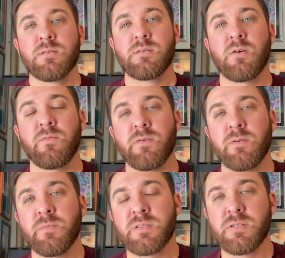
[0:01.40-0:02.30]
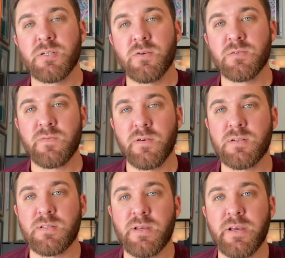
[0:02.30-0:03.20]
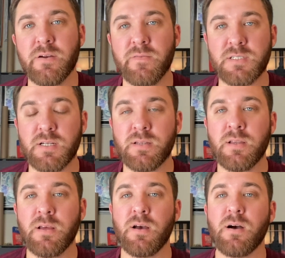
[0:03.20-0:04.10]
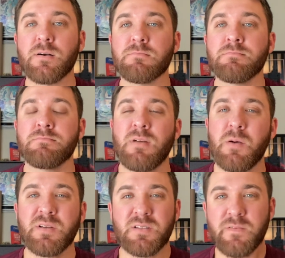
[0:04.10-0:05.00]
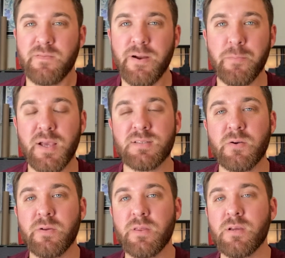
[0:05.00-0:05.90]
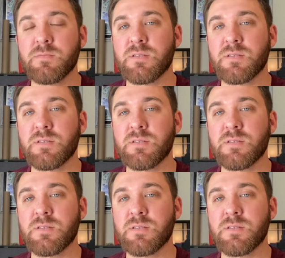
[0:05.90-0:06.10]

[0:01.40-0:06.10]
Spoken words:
So for Mr. Jones' first intervention, I'm going to start very basic with him.